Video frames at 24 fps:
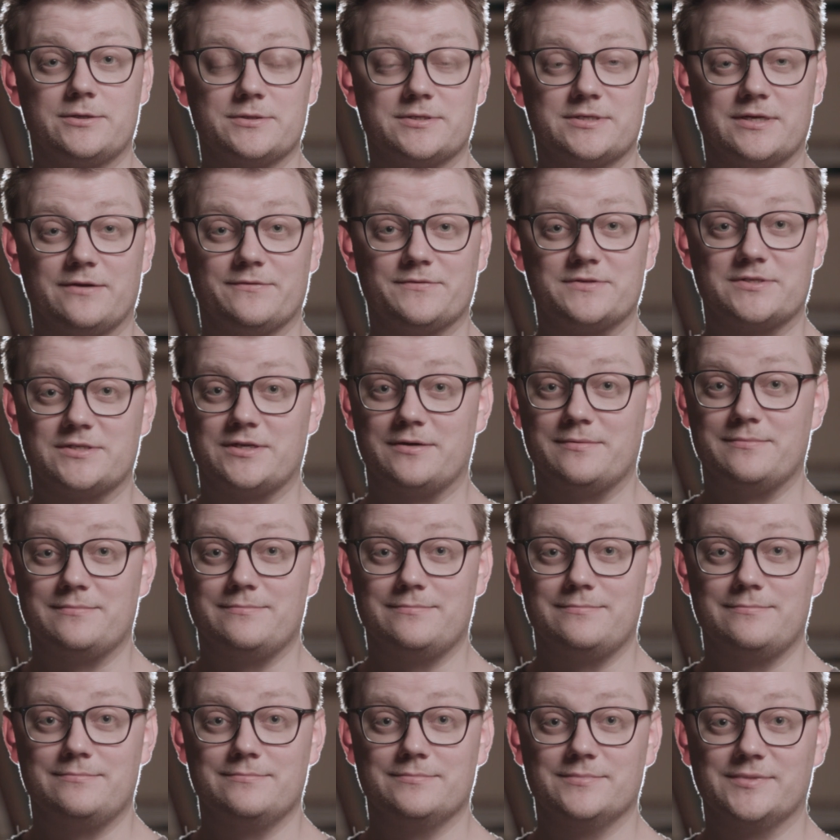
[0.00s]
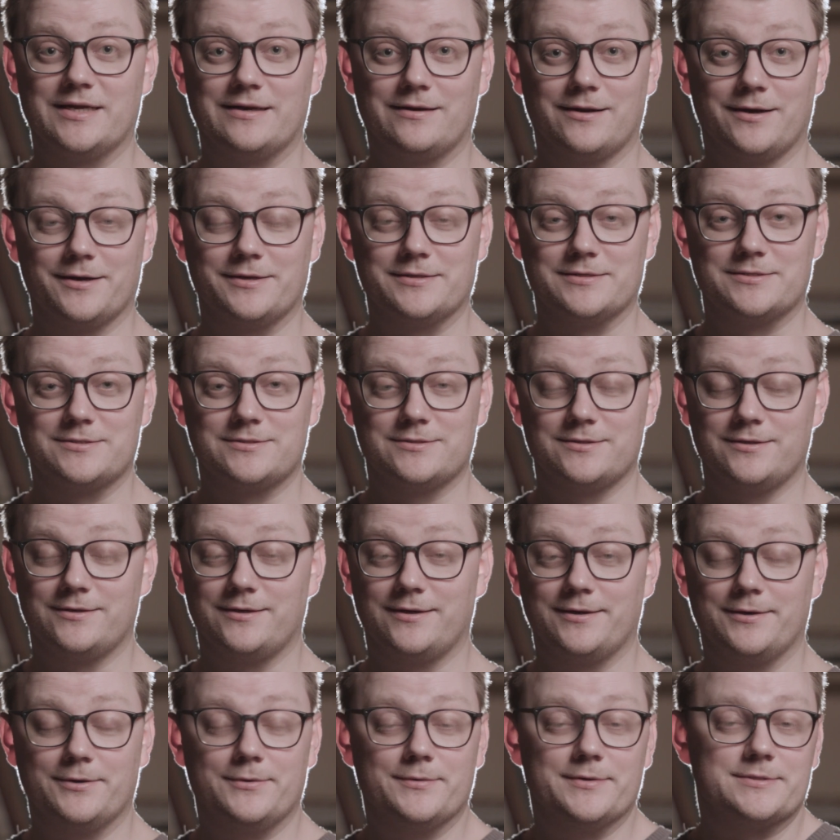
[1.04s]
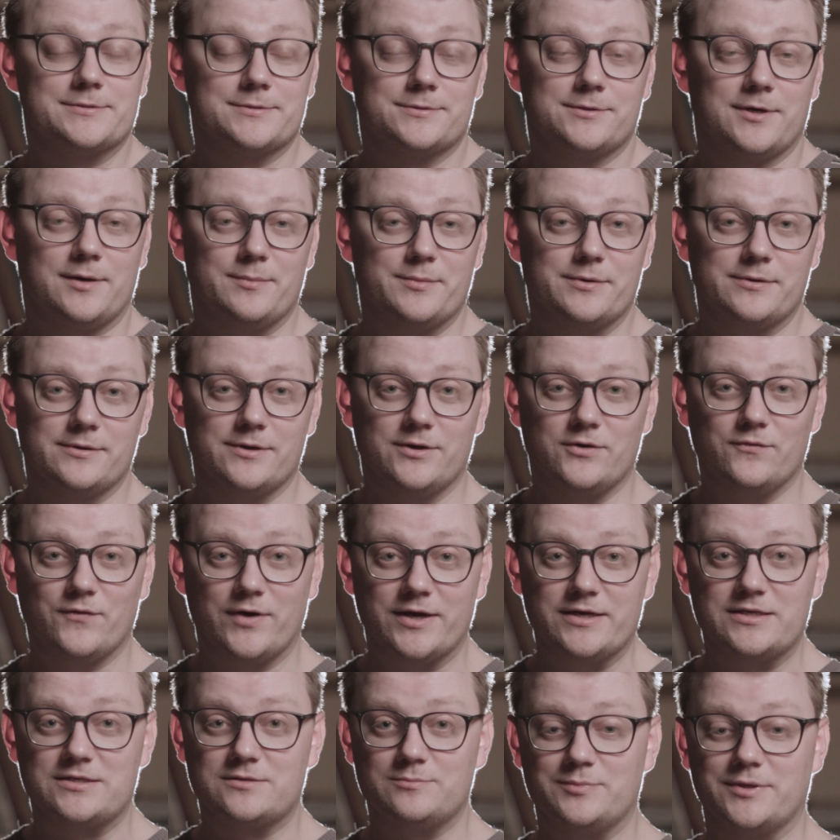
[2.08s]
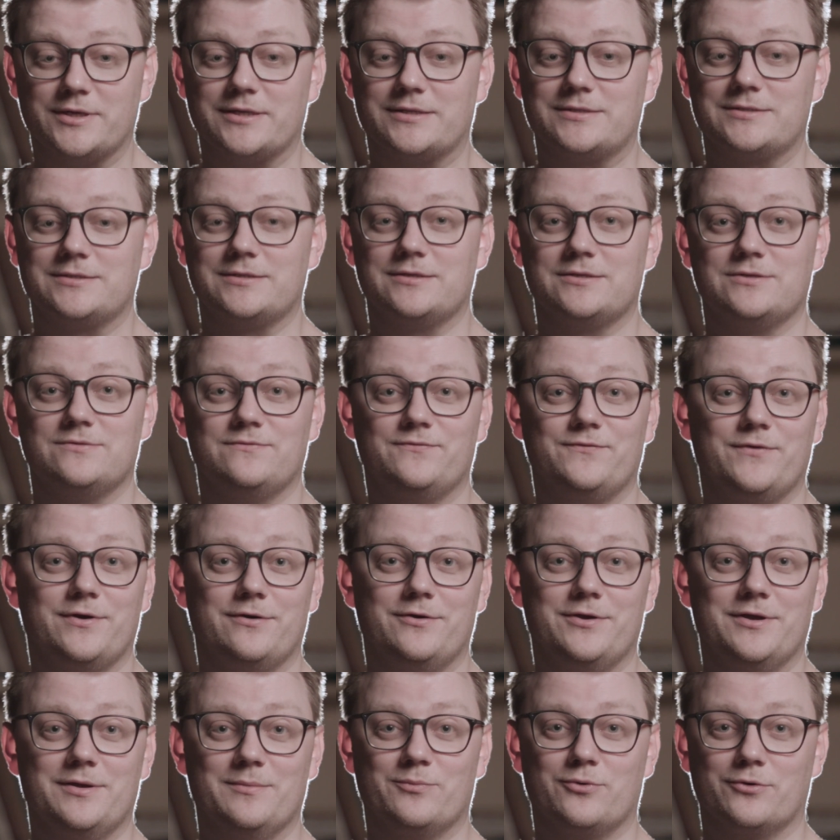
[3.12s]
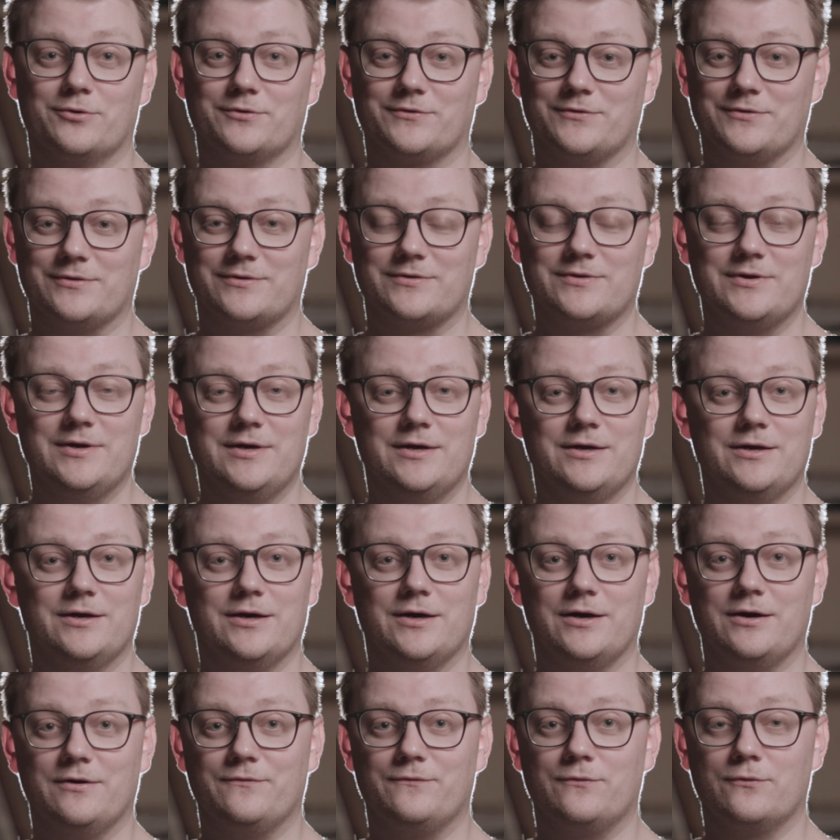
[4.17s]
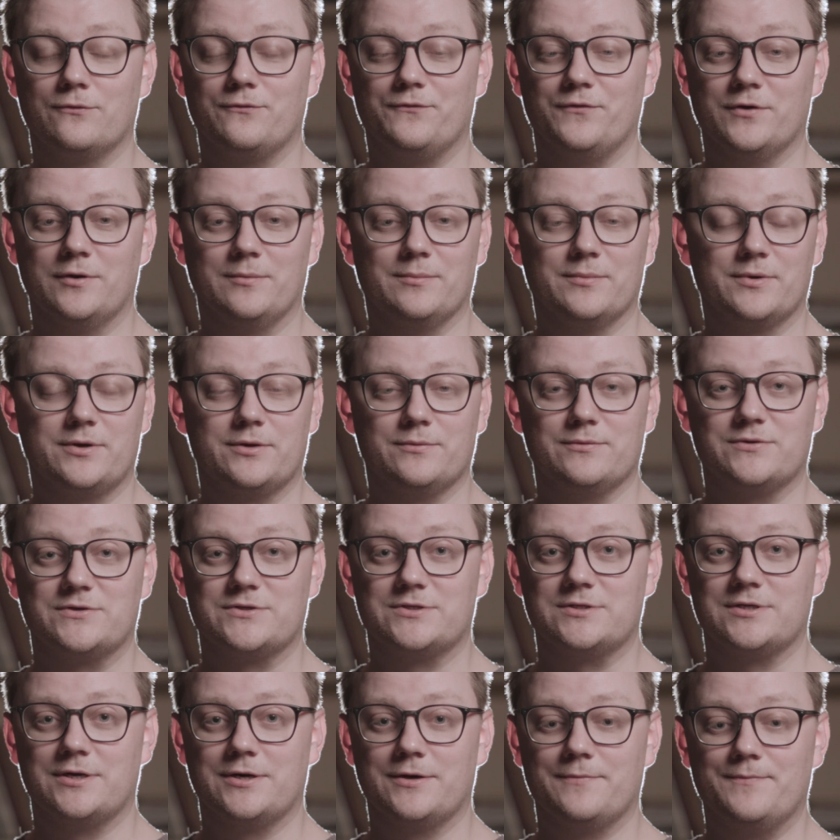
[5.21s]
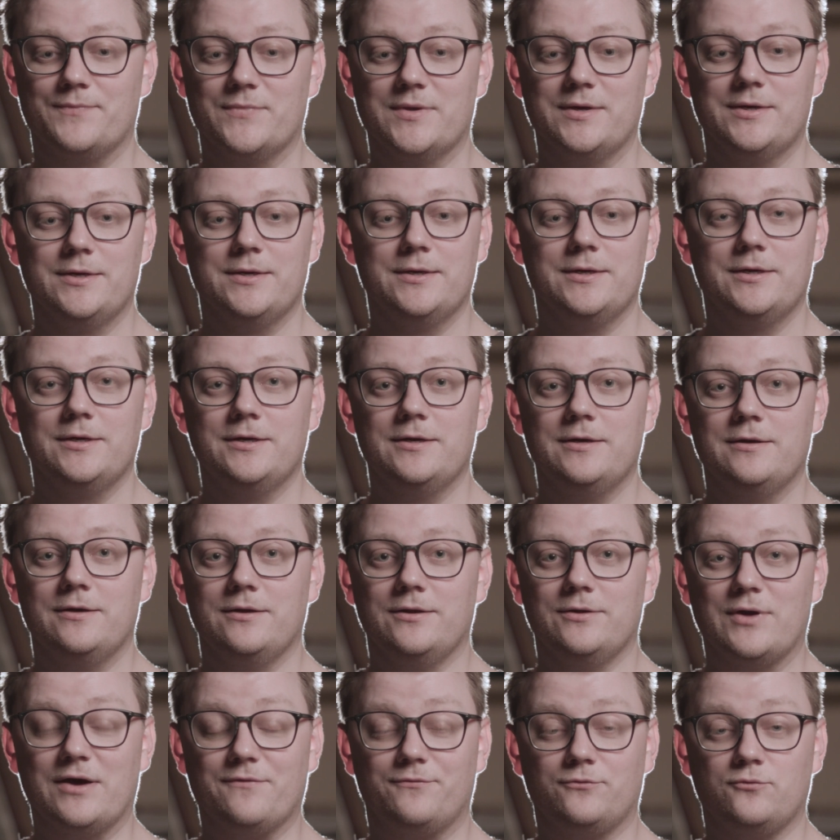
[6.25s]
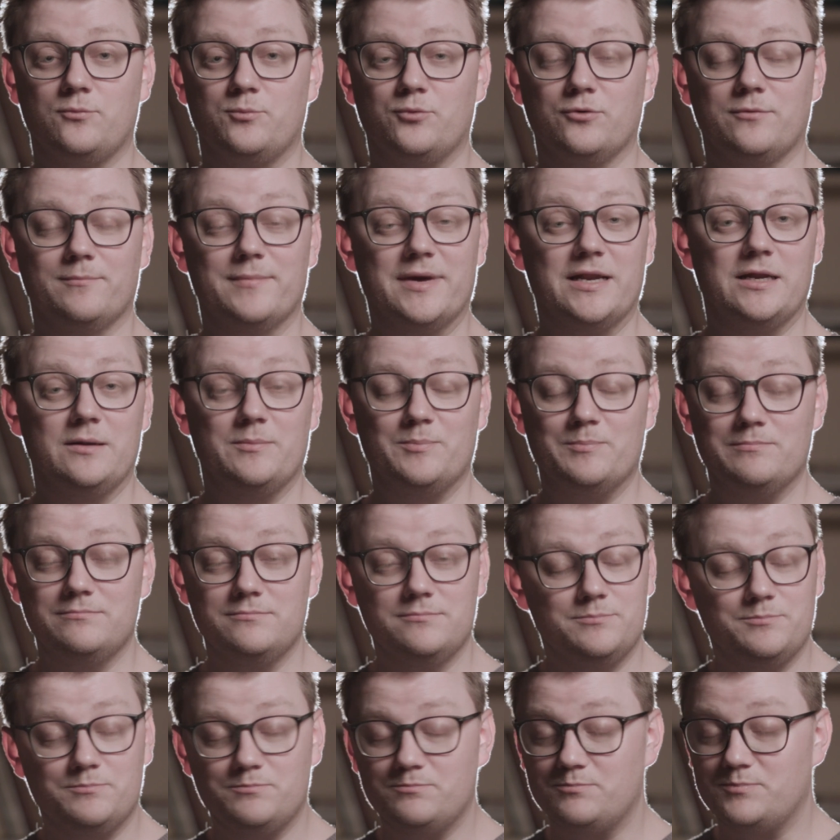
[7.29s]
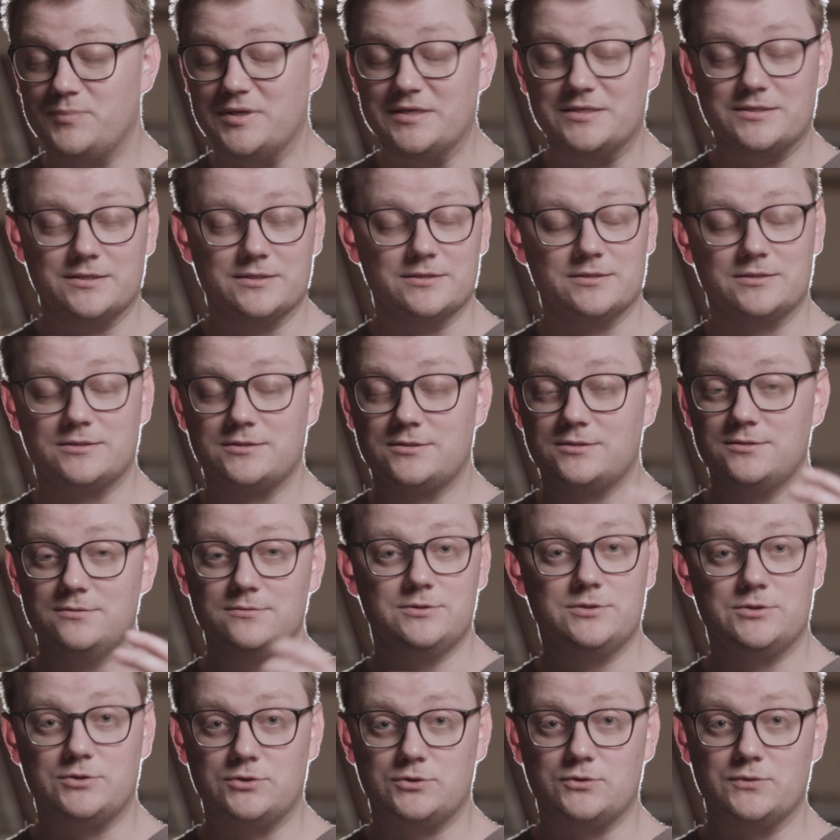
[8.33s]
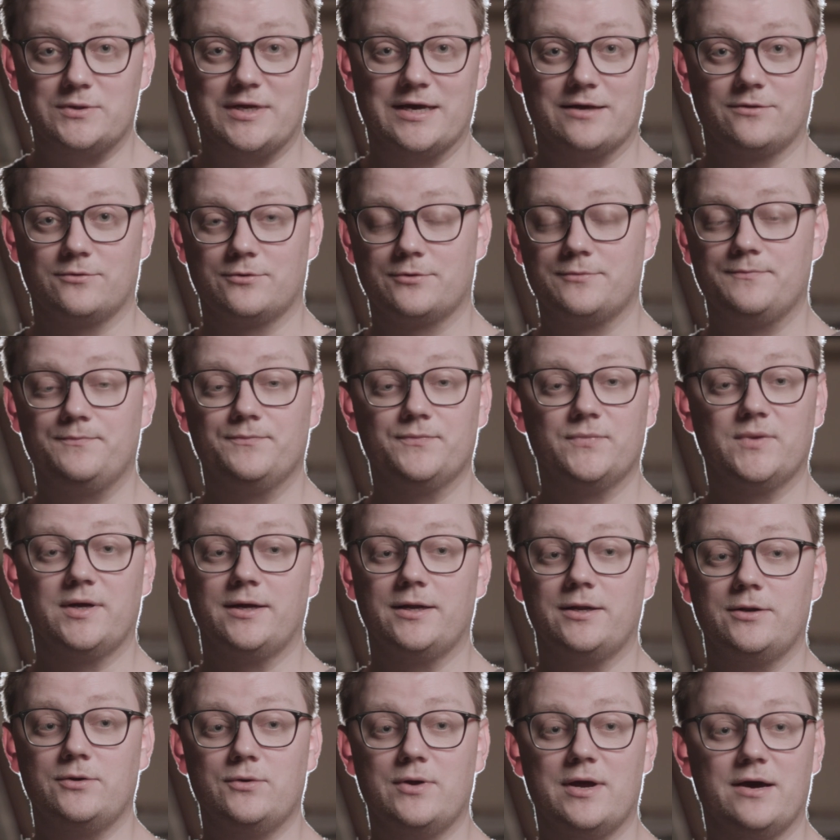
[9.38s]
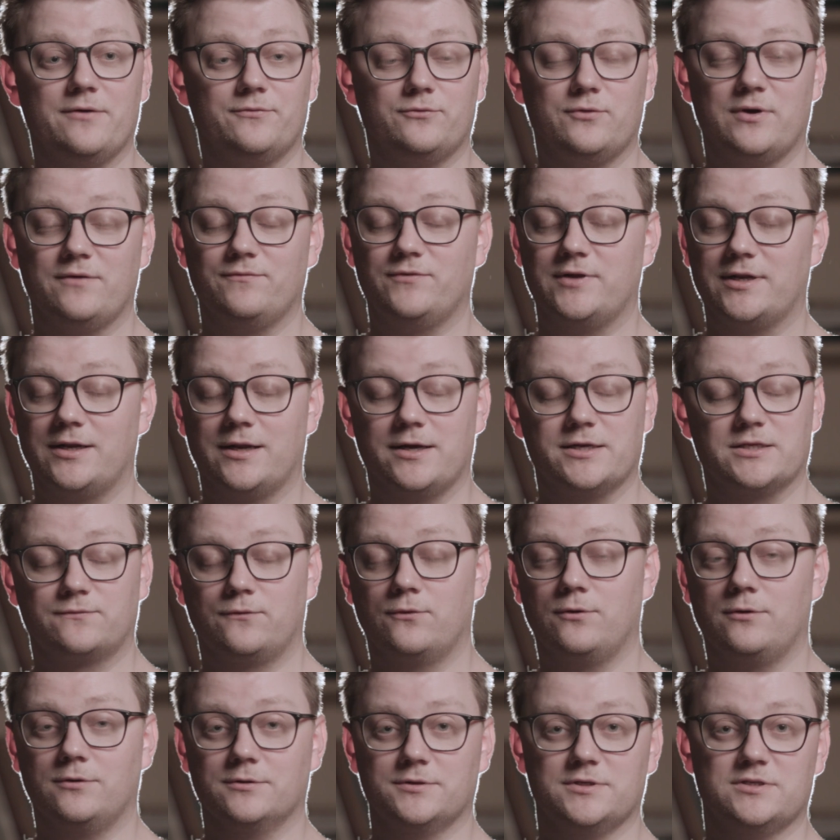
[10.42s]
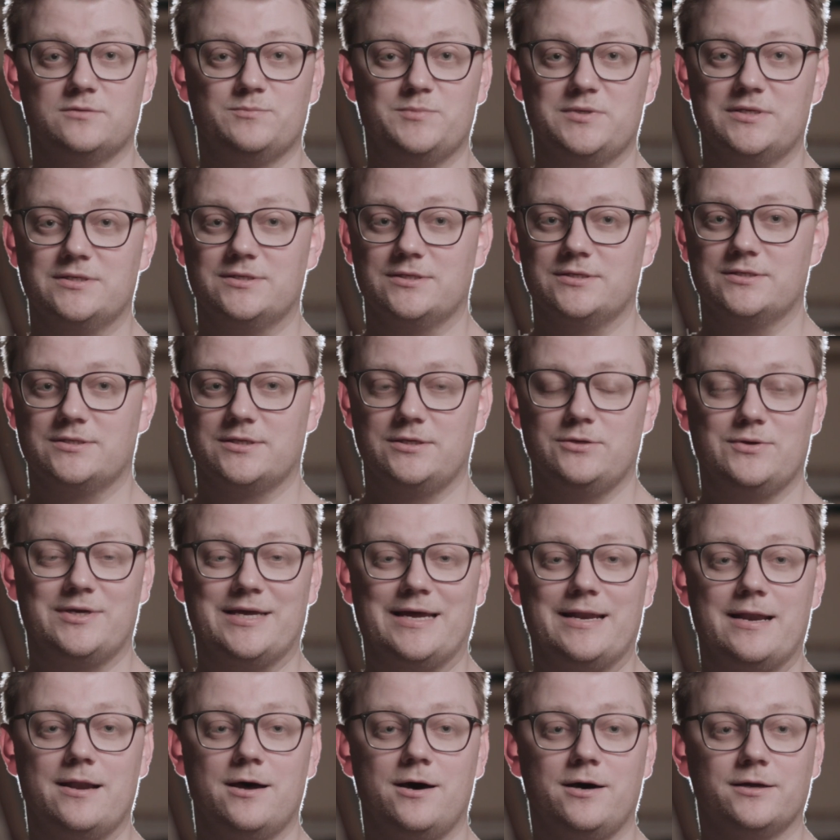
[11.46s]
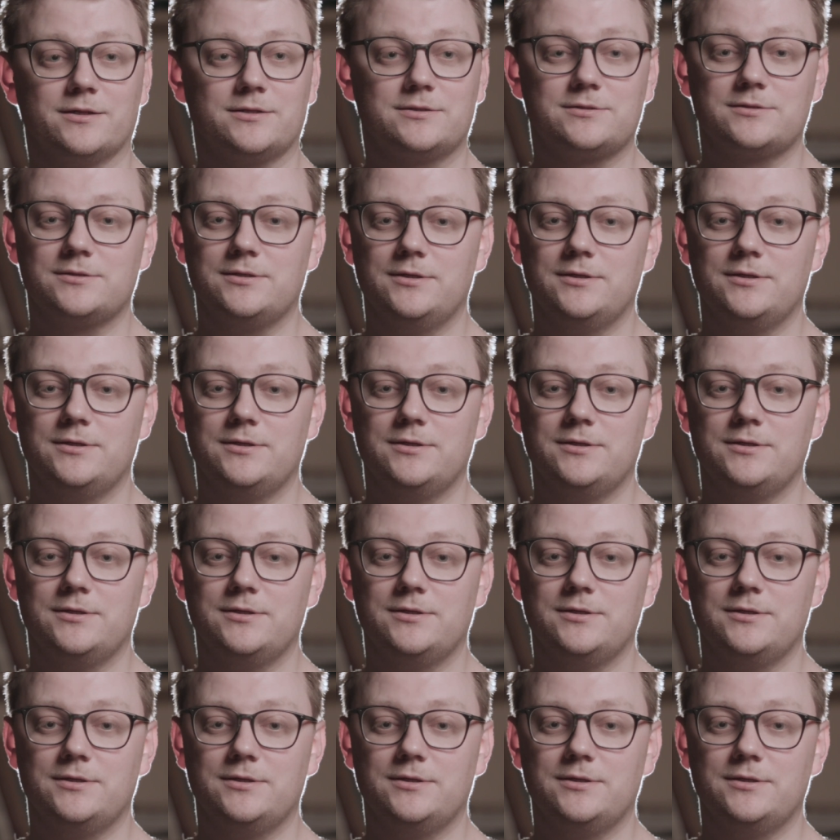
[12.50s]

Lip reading: yourself some deadlines. And I know it's common advice, but it's very important for film, because you have to put many pieces together and you have to have deadlines for all these pieces, and you cannot